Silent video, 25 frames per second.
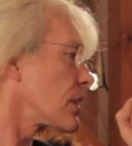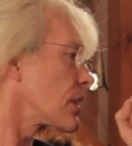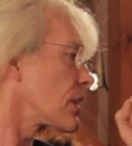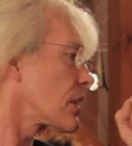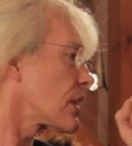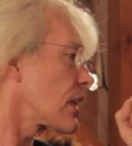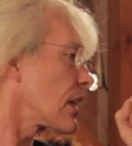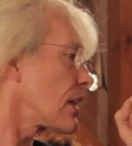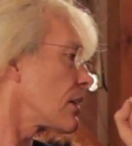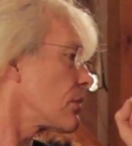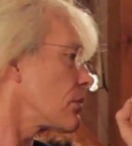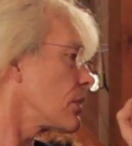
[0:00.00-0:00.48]

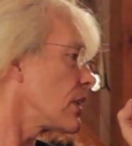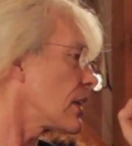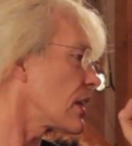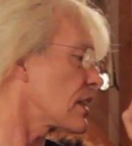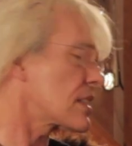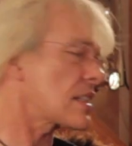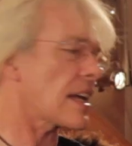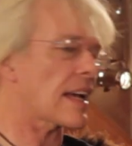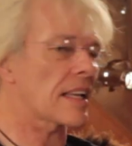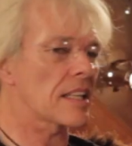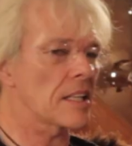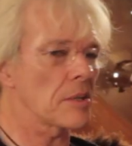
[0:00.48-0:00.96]
get
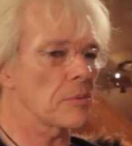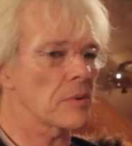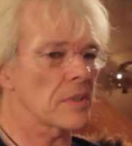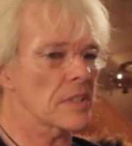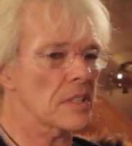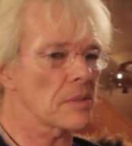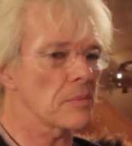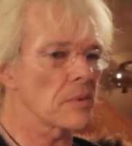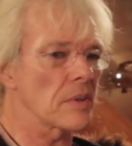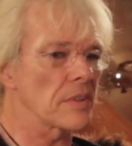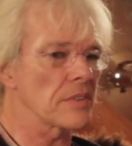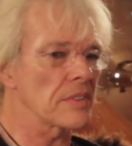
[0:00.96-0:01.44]
exactly what he
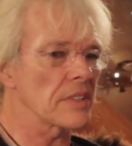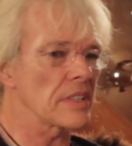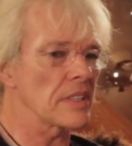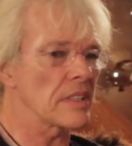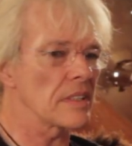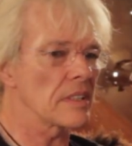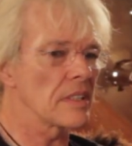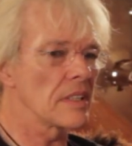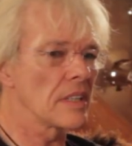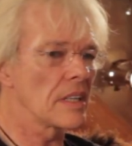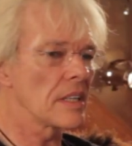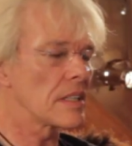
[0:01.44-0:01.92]
wanted.
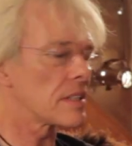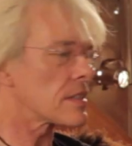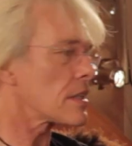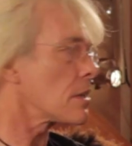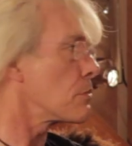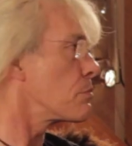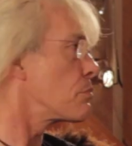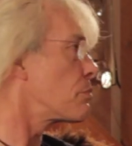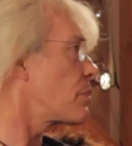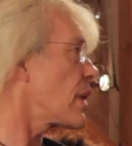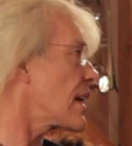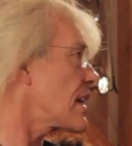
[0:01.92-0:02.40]
So
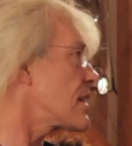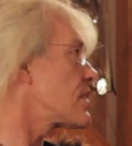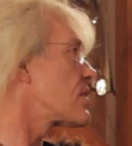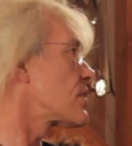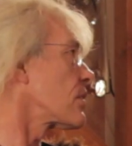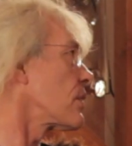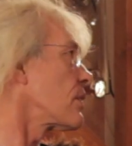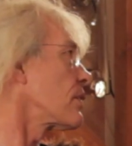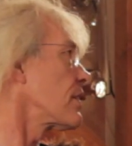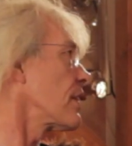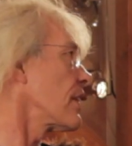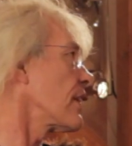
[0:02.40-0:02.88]
based
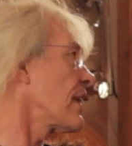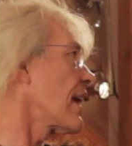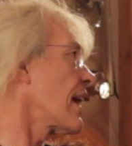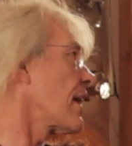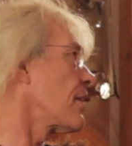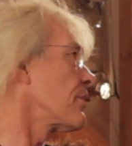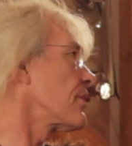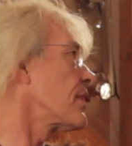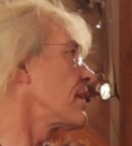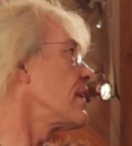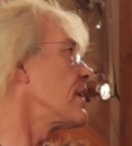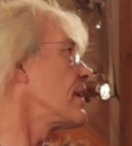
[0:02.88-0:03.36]
on the
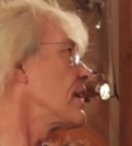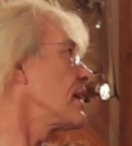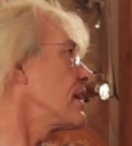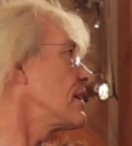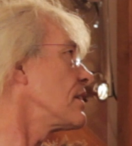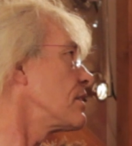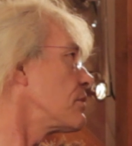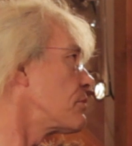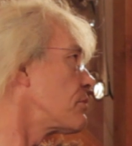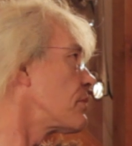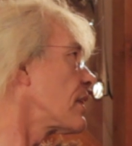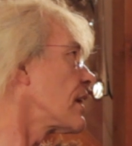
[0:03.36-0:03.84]
Lowther, he
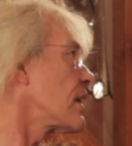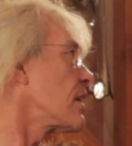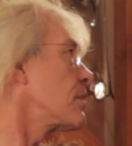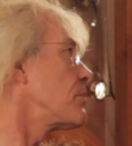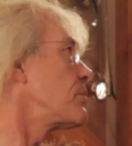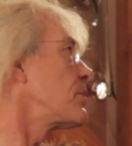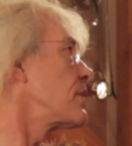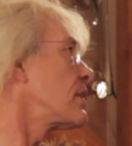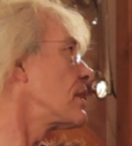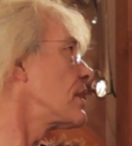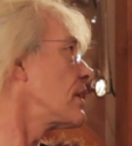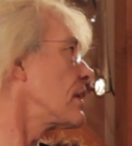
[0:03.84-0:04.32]

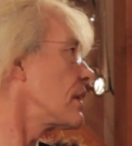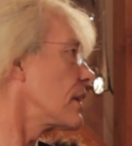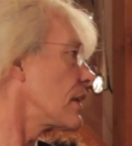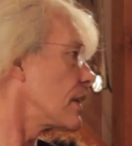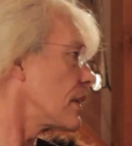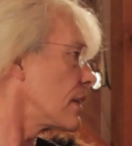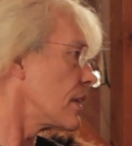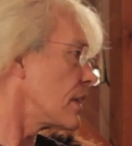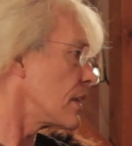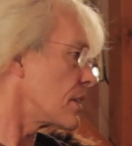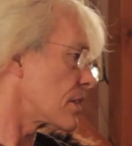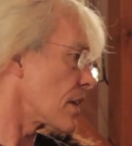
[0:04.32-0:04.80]
developed
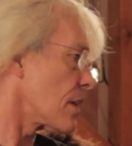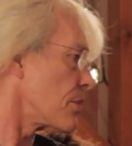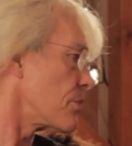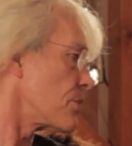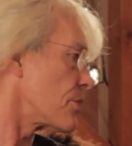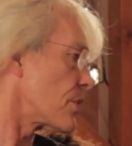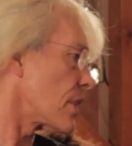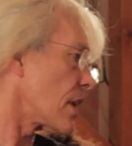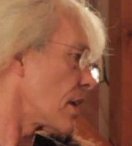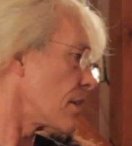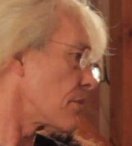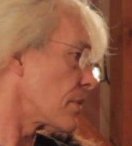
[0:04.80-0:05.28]
his own
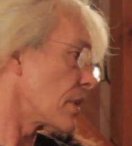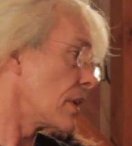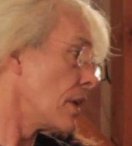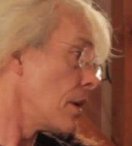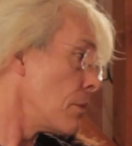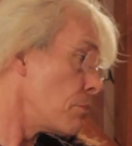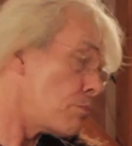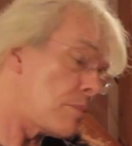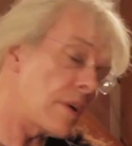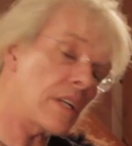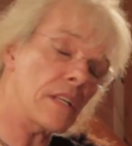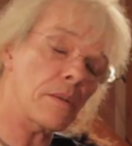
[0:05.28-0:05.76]
driver.
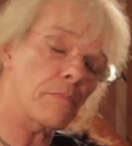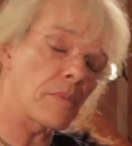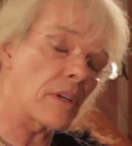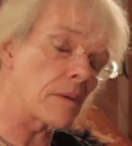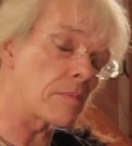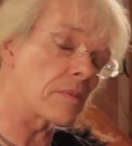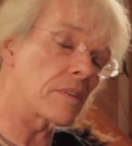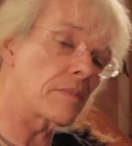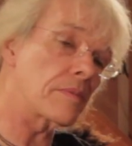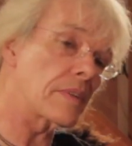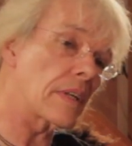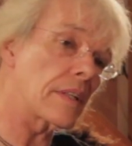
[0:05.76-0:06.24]
Many
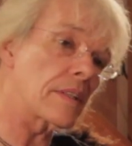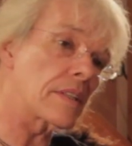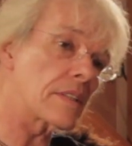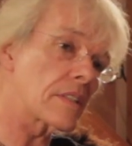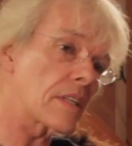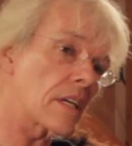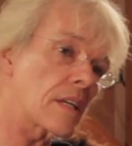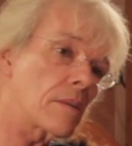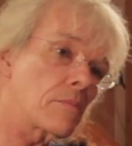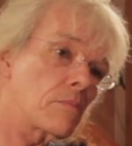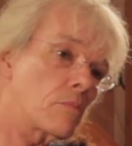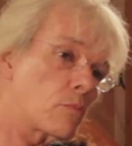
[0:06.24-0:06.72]
people have done the
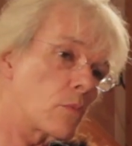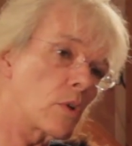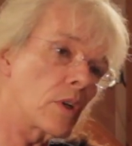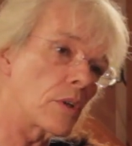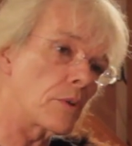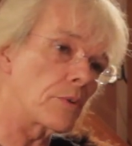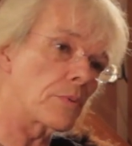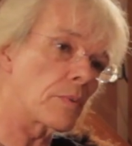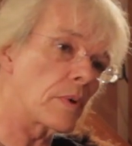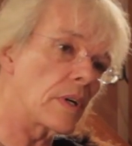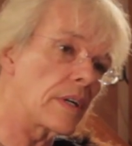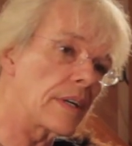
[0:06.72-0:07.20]
same
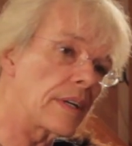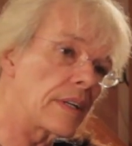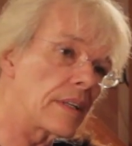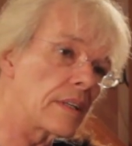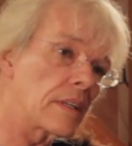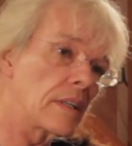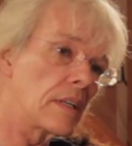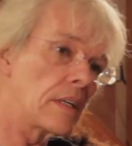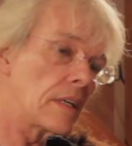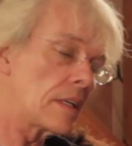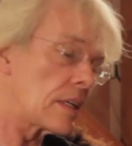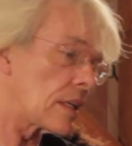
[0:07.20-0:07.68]
worldwide,
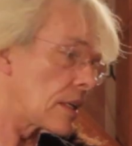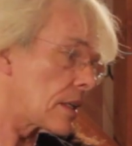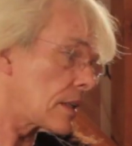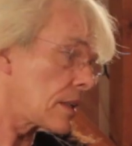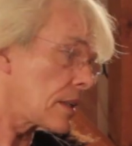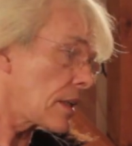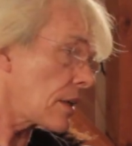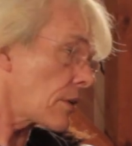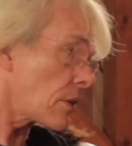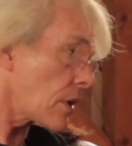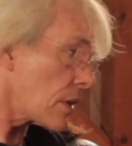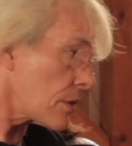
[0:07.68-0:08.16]
and
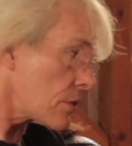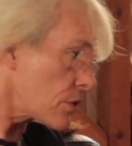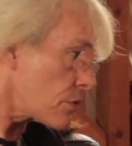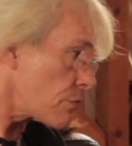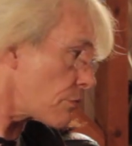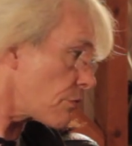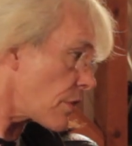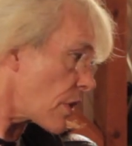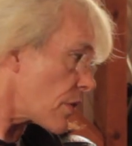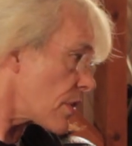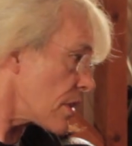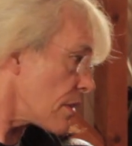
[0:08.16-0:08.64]
there are
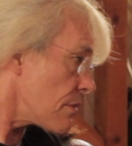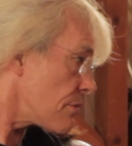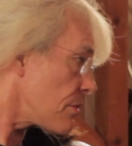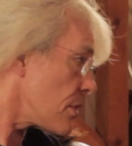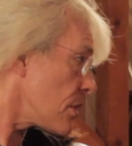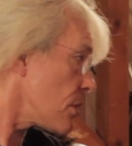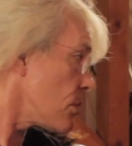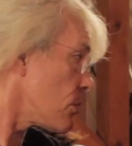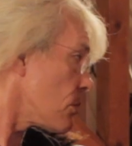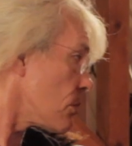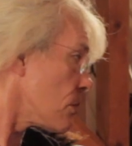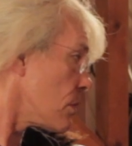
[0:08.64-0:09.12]
very
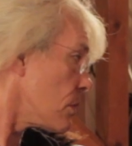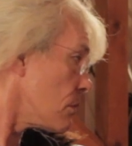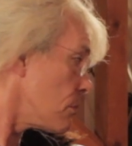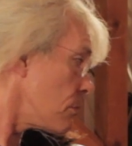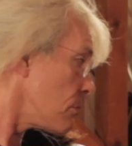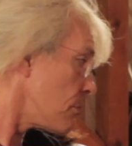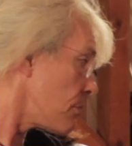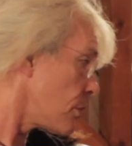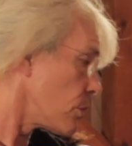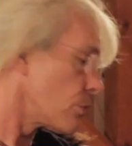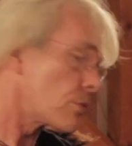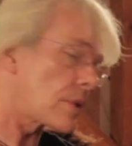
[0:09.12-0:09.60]
few
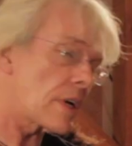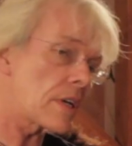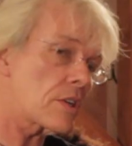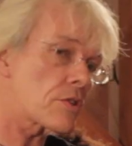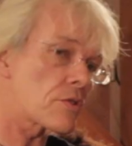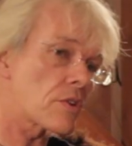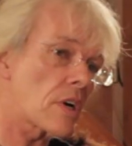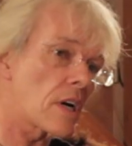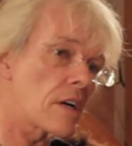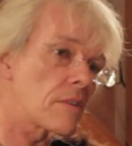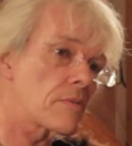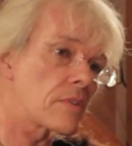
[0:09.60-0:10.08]
full range
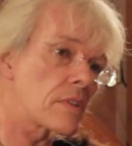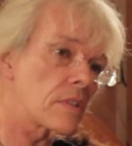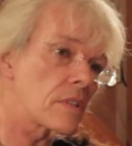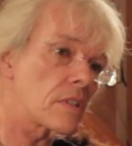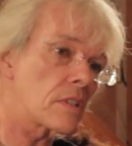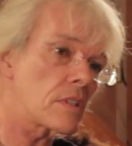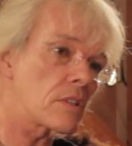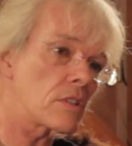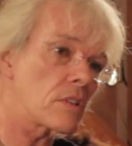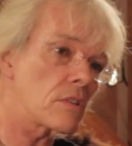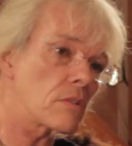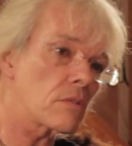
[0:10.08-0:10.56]
drivers
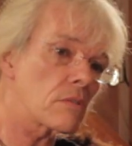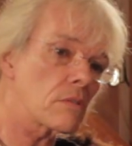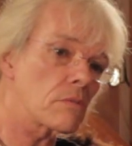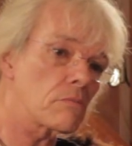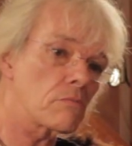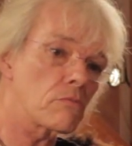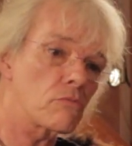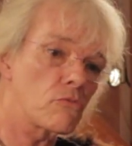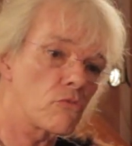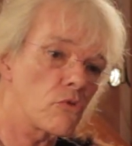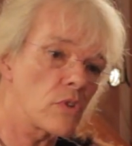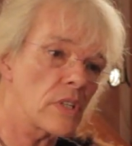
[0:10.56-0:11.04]
that you
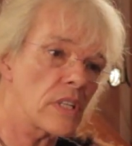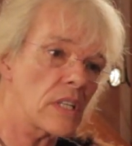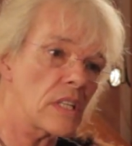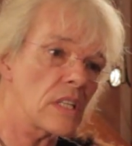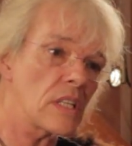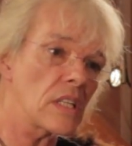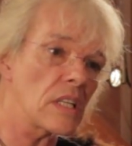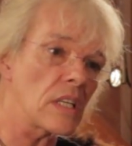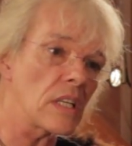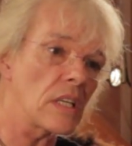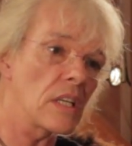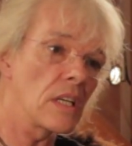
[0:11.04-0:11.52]
can
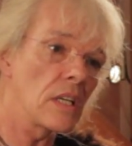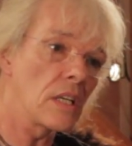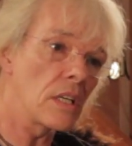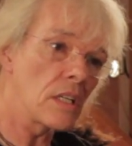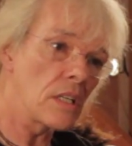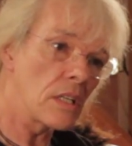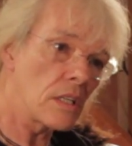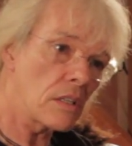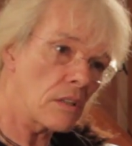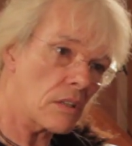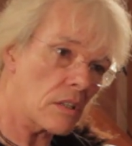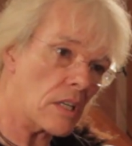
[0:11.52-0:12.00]
really
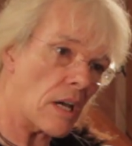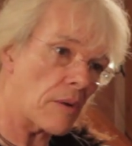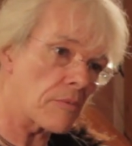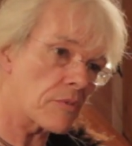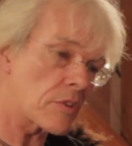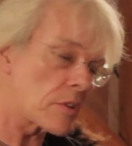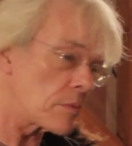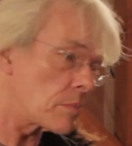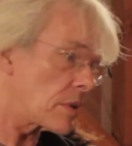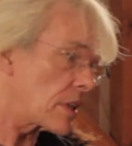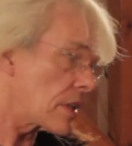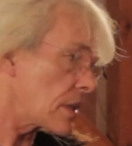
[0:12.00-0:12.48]

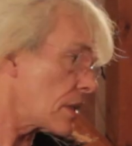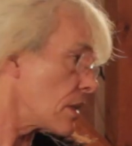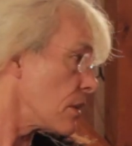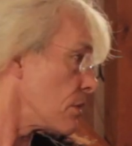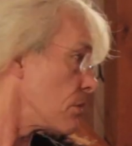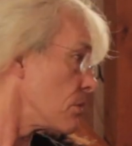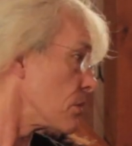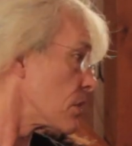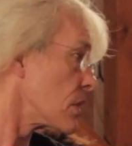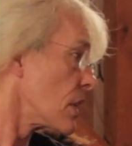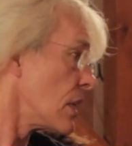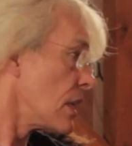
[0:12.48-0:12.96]
comfortably
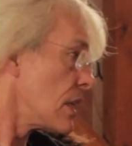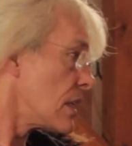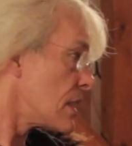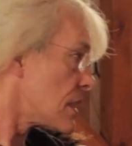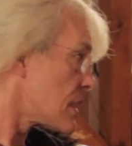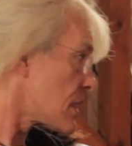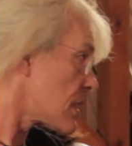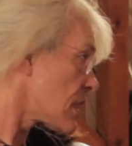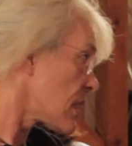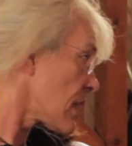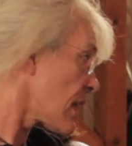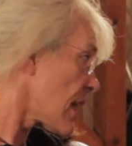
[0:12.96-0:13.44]
use.
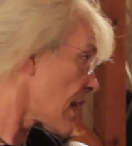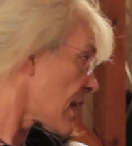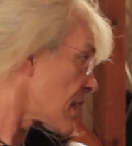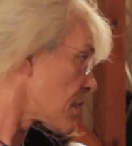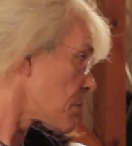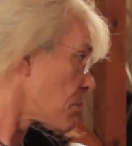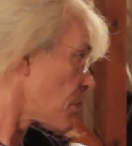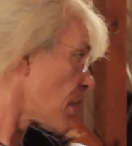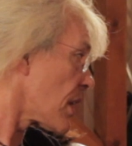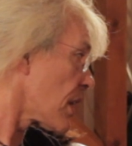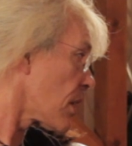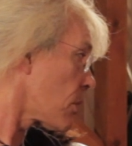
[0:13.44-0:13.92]
CS
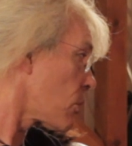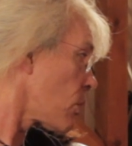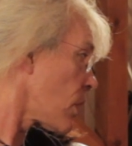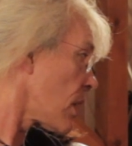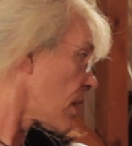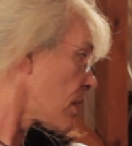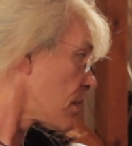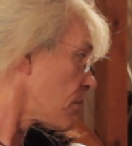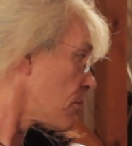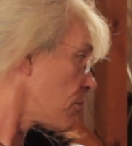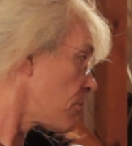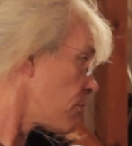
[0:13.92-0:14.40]
make
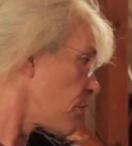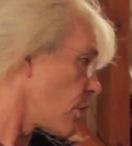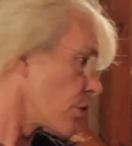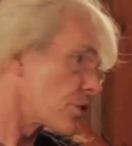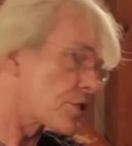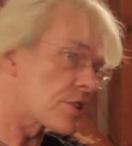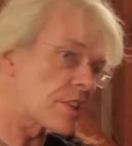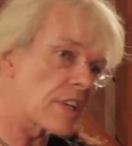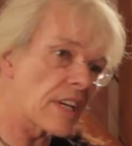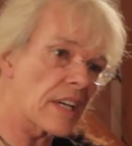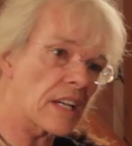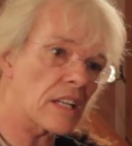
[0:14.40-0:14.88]
one,
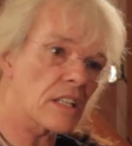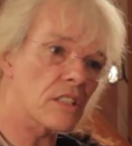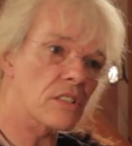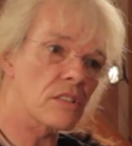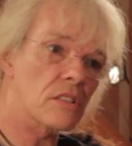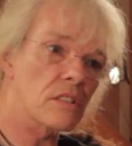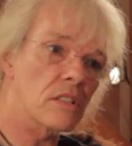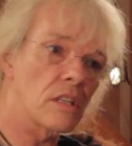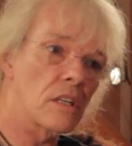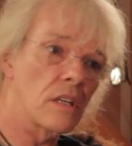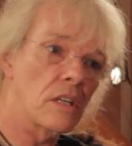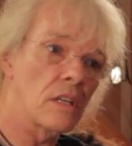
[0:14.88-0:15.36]
Fostex,